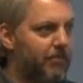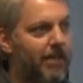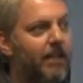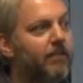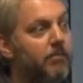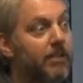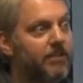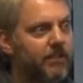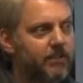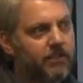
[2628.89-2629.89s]
about every
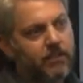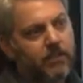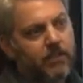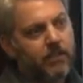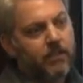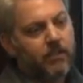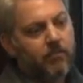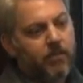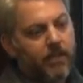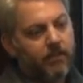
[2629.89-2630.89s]
business.
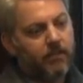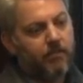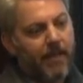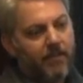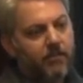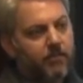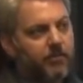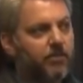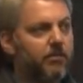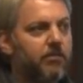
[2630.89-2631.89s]
But the pendulum sort